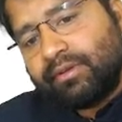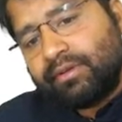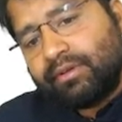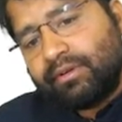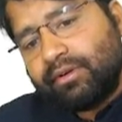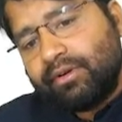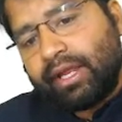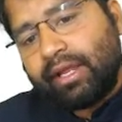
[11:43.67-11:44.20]

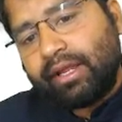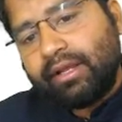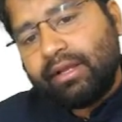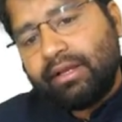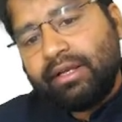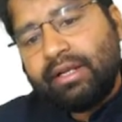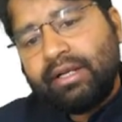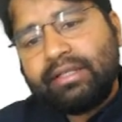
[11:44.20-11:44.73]
Okay,
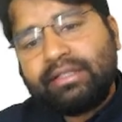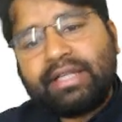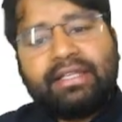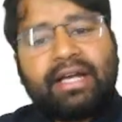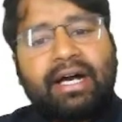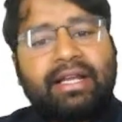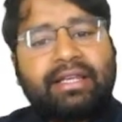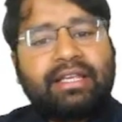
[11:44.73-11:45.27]

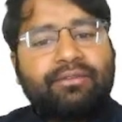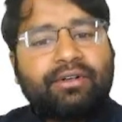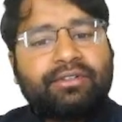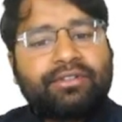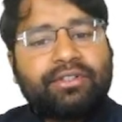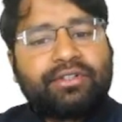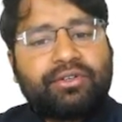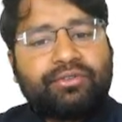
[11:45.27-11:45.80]
diarchy was
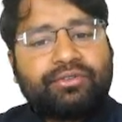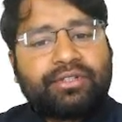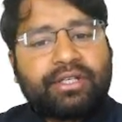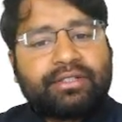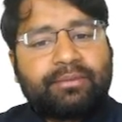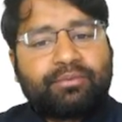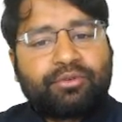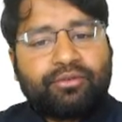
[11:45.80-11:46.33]
introduced as
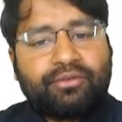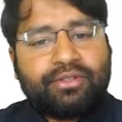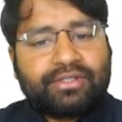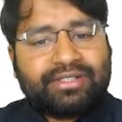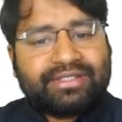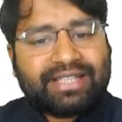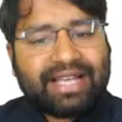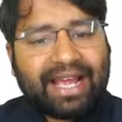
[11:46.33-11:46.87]
the
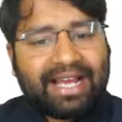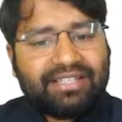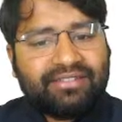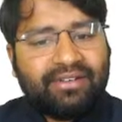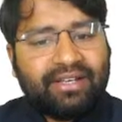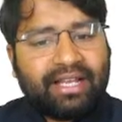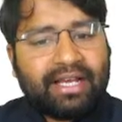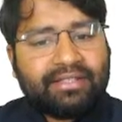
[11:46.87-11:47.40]
provinces, as
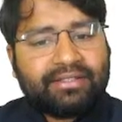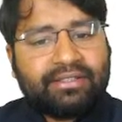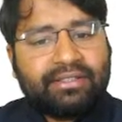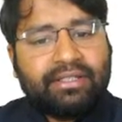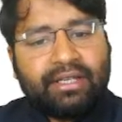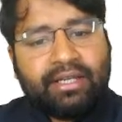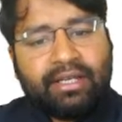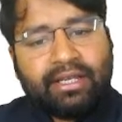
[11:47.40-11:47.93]
well as
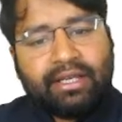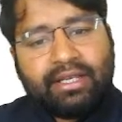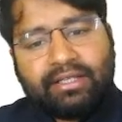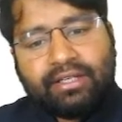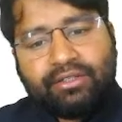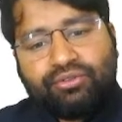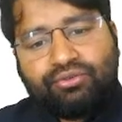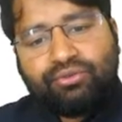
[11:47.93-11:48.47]
in
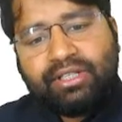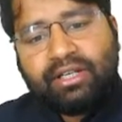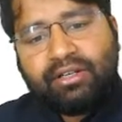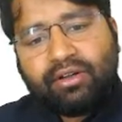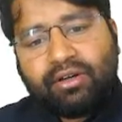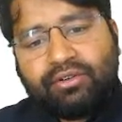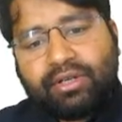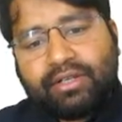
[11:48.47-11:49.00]
the union,
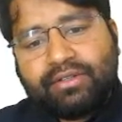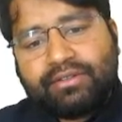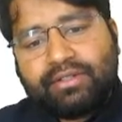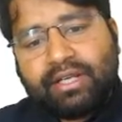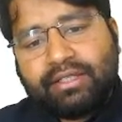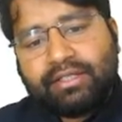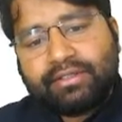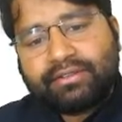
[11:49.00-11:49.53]
or you can say
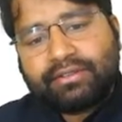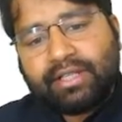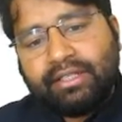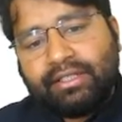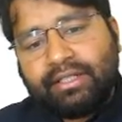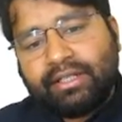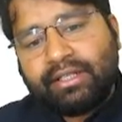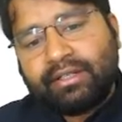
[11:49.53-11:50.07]
at the
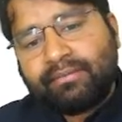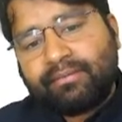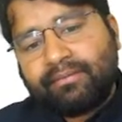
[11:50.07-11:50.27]
center,